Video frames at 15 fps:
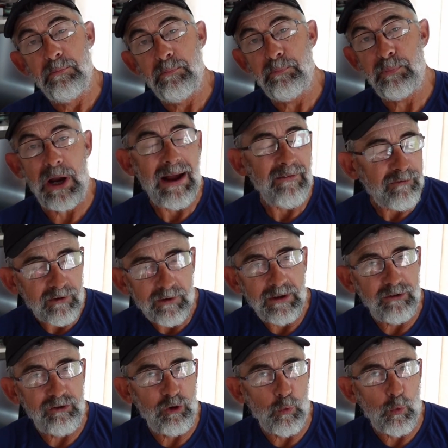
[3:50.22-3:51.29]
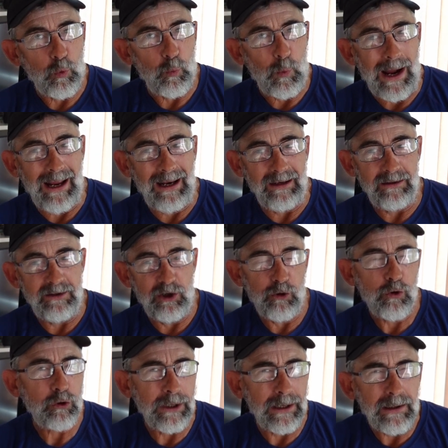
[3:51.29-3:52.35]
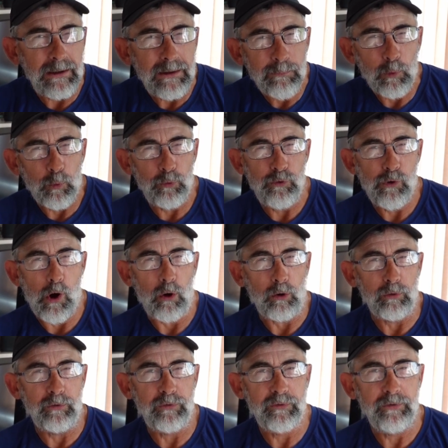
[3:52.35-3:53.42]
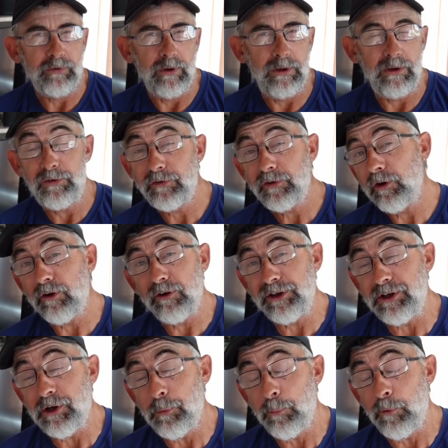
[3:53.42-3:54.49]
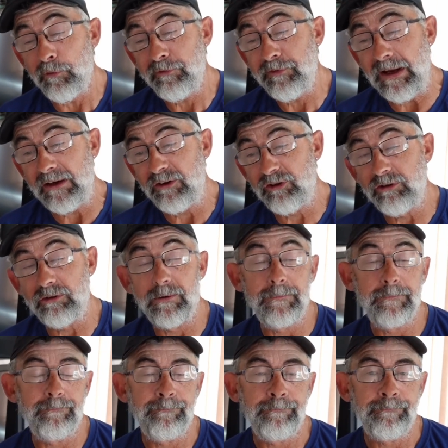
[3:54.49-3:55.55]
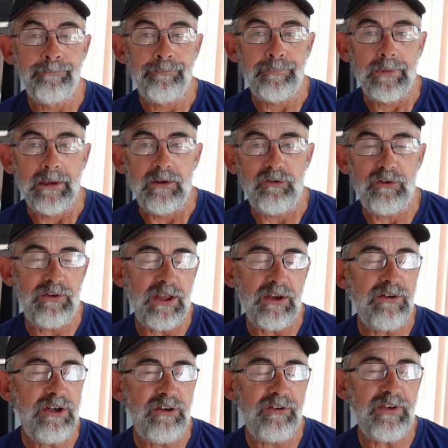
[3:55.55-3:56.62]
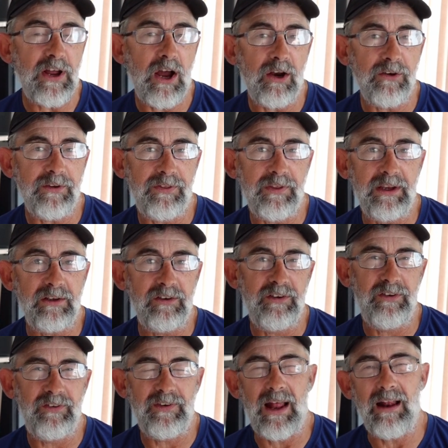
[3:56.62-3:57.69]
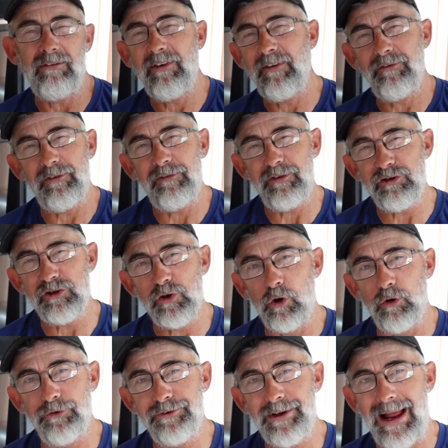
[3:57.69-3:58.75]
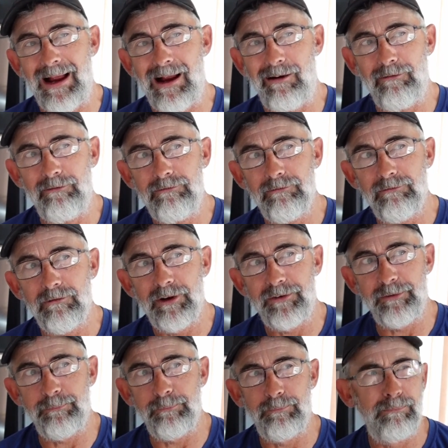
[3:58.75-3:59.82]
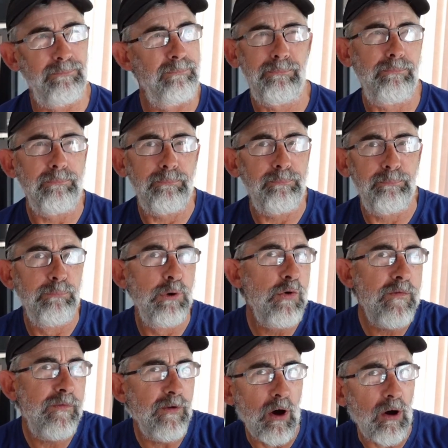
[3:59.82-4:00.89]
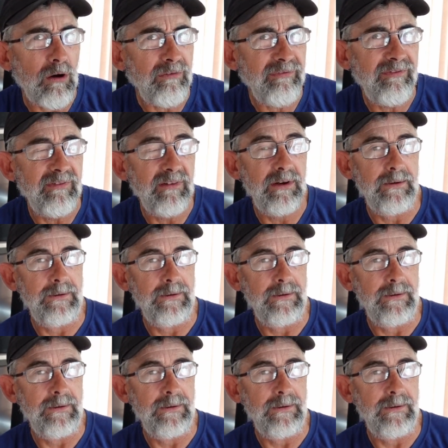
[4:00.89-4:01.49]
but after a short while you're not getting any more knocks and there's certainly no more fish. So then you start to think to yourself, have the fish gone down, have they moved off?